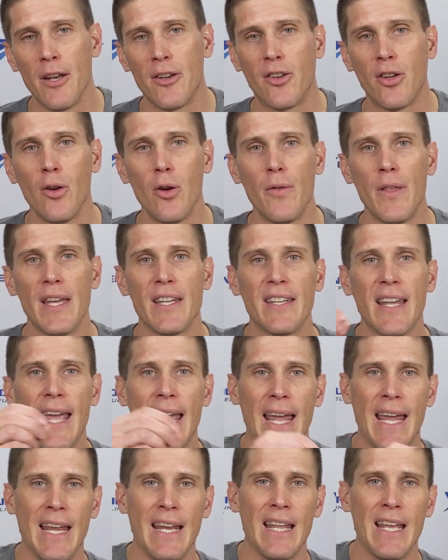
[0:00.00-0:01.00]
to this
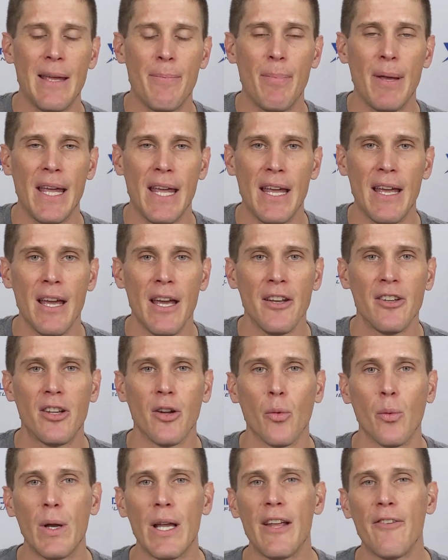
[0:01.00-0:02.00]
ADP
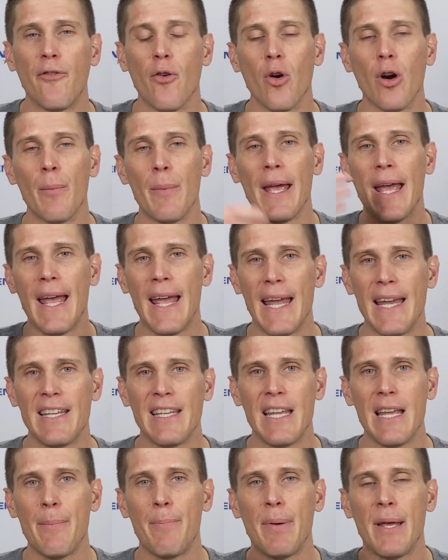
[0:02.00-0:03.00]
to reform
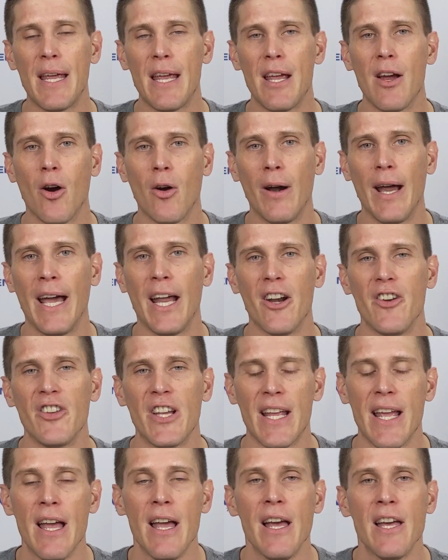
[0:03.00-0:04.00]
ATP or
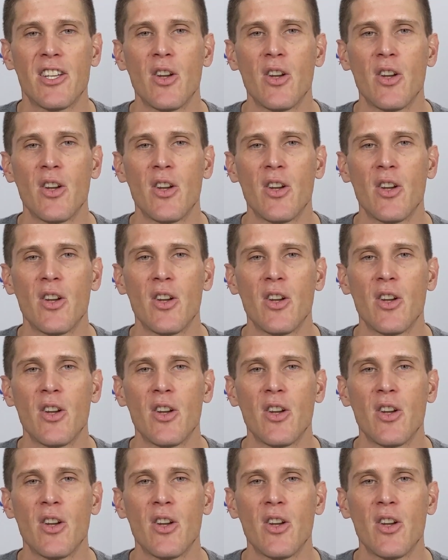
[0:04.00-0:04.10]
energy.